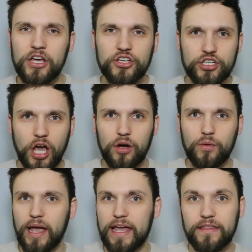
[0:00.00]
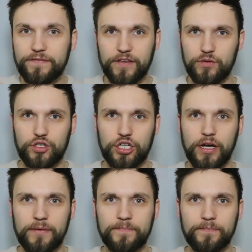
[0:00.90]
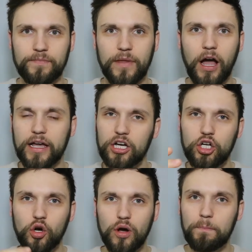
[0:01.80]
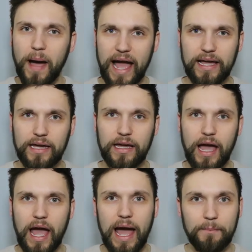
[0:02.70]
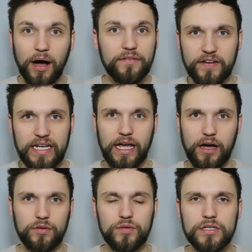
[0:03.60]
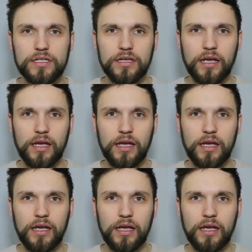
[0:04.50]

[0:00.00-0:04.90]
So in the future, I can look back at my videos